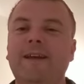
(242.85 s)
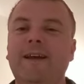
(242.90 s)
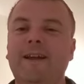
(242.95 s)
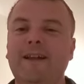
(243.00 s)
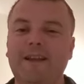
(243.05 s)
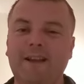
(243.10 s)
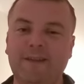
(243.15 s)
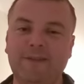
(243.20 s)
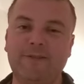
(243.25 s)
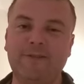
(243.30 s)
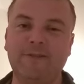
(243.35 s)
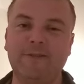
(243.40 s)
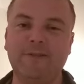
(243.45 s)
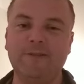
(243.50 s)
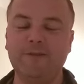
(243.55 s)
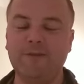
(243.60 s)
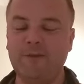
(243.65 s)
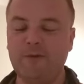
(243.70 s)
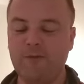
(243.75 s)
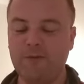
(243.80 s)
at Leicester.
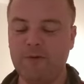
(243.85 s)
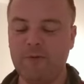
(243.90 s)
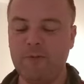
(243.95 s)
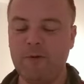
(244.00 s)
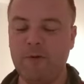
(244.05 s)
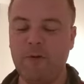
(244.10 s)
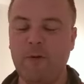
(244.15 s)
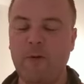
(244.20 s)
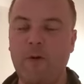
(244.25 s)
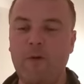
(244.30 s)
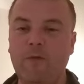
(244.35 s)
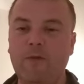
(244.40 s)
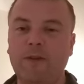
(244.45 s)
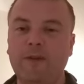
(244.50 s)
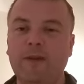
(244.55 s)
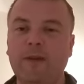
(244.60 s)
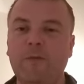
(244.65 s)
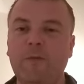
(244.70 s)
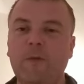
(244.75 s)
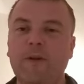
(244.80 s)
Two for tomorrow. Hopefully
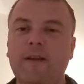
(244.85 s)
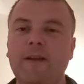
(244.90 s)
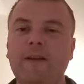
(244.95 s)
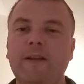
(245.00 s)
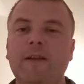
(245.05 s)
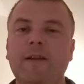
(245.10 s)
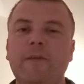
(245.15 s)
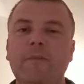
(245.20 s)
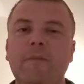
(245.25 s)
they win.